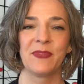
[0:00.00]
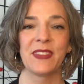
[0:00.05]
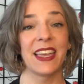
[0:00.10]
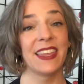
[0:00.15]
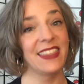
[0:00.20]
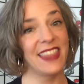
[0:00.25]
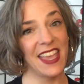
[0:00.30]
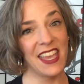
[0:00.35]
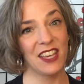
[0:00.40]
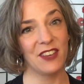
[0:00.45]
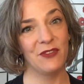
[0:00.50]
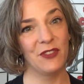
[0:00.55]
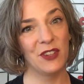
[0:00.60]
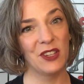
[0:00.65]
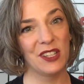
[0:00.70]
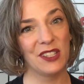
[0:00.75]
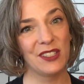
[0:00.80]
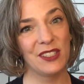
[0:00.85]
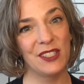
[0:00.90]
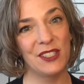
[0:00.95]
I'm
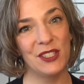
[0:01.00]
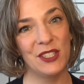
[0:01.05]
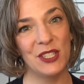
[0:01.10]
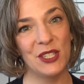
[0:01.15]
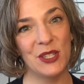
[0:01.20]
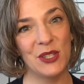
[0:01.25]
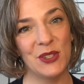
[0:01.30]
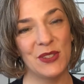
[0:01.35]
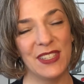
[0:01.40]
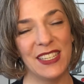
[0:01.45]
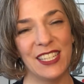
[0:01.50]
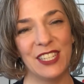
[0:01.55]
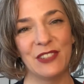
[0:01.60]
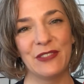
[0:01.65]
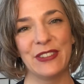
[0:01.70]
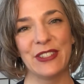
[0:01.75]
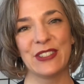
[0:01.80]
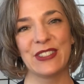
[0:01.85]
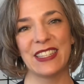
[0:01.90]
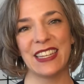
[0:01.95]
thankful to the
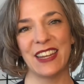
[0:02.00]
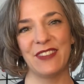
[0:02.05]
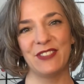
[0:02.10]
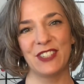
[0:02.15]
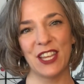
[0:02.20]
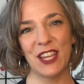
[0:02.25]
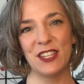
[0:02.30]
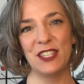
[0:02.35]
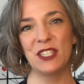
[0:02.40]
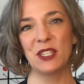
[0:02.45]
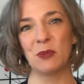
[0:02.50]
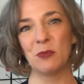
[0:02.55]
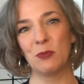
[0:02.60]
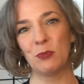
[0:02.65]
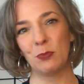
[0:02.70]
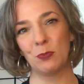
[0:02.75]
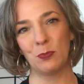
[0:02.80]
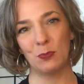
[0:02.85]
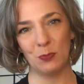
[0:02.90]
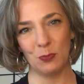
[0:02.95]
interviews that I've done to
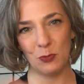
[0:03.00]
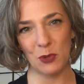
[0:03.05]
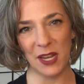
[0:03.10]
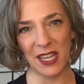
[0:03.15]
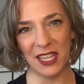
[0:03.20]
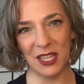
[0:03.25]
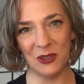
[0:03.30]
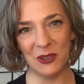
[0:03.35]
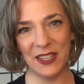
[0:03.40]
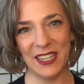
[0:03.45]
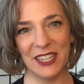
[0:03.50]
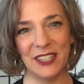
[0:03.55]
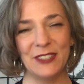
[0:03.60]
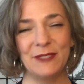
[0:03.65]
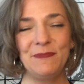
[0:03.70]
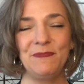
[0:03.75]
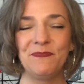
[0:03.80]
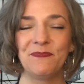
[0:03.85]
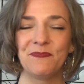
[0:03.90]
bring you here.